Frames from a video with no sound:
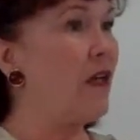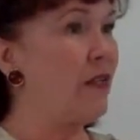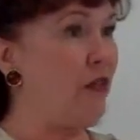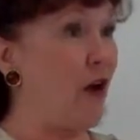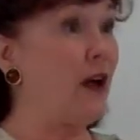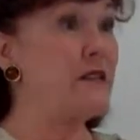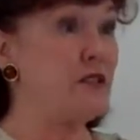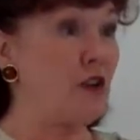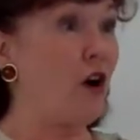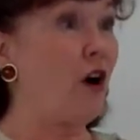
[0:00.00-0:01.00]

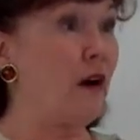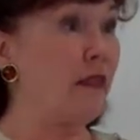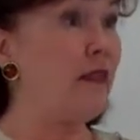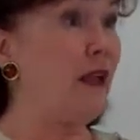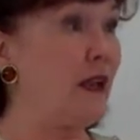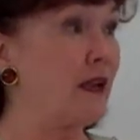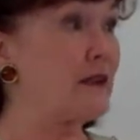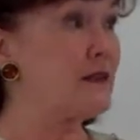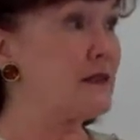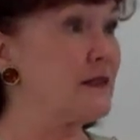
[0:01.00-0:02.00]
Thoughts are
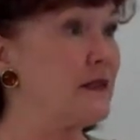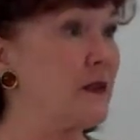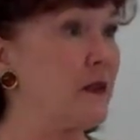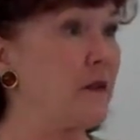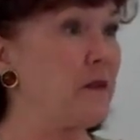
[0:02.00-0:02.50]
things.